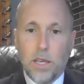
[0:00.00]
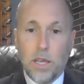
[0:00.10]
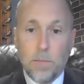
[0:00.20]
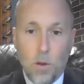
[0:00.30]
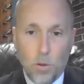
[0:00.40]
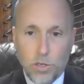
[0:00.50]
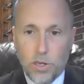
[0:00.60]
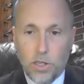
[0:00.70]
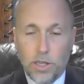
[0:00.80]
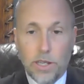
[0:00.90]

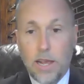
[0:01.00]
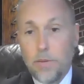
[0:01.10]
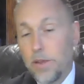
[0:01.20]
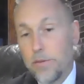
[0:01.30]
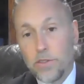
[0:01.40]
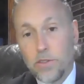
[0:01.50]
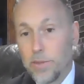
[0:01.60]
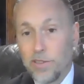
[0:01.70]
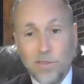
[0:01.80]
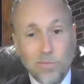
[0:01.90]
emotionally, and I would even
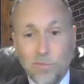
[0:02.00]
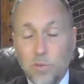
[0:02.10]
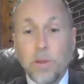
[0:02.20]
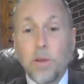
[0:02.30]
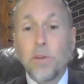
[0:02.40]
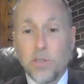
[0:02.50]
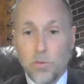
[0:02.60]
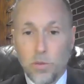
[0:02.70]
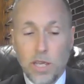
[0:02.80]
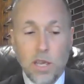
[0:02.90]
submit
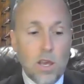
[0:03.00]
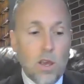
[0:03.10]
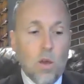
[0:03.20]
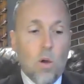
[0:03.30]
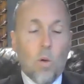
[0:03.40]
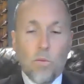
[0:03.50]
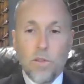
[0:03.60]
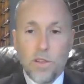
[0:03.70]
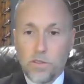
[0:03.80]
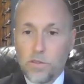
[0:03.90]
spiritually over
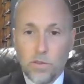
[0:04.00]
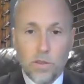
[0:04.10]
this